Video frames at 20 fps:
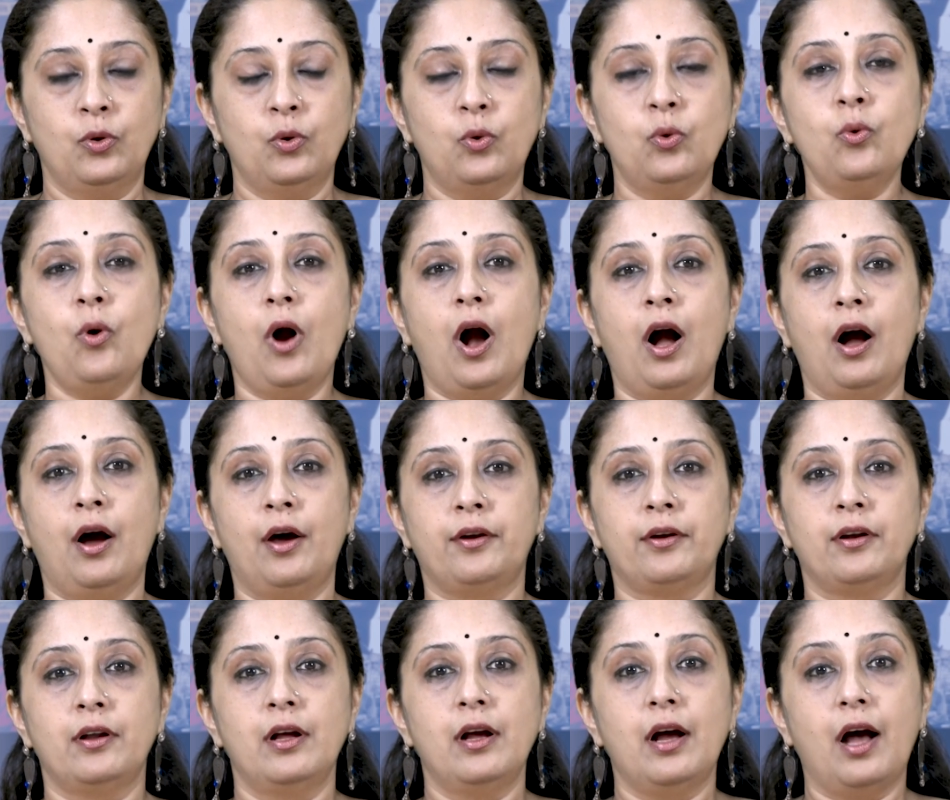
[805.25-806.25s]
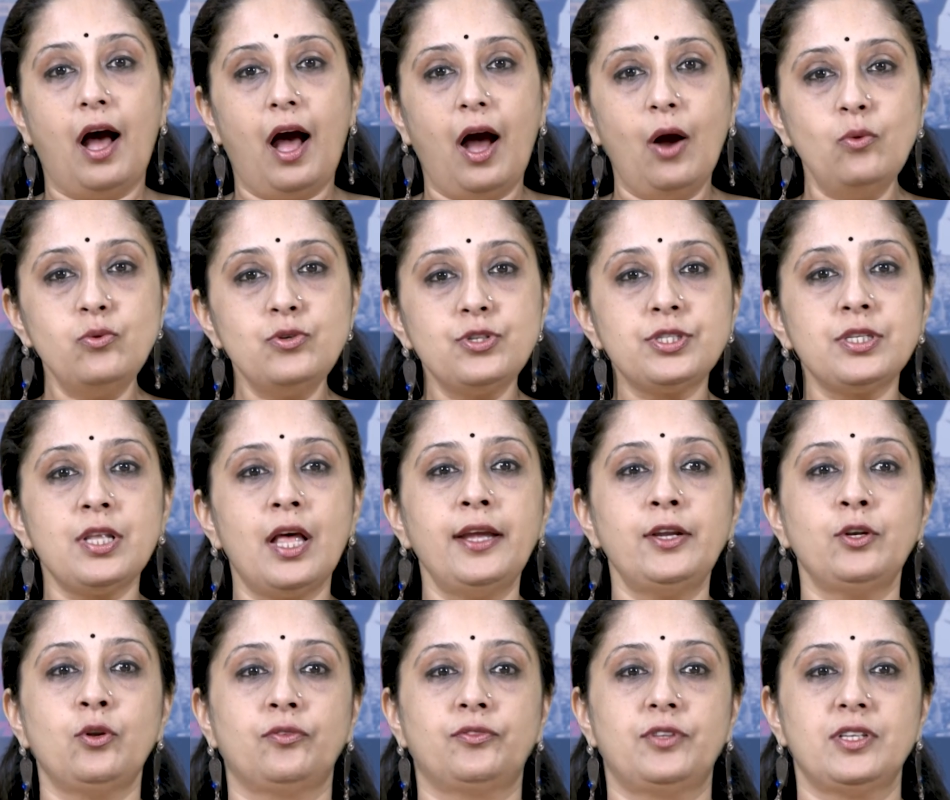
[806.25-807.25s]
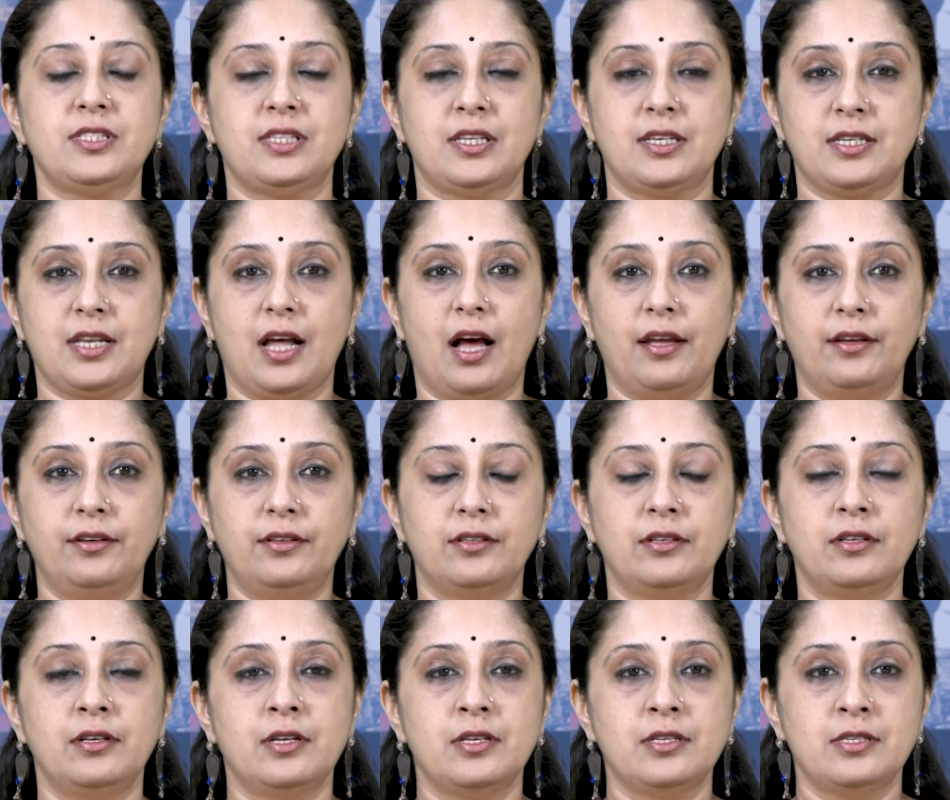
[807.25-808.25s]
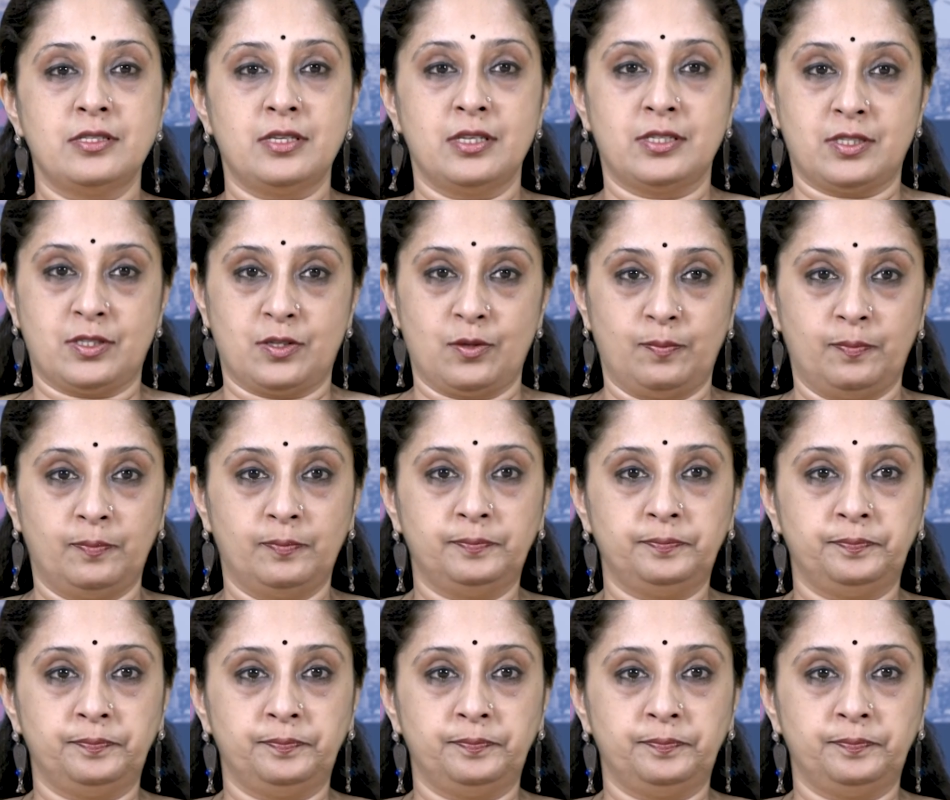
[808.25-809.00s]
who are outside of this entire system.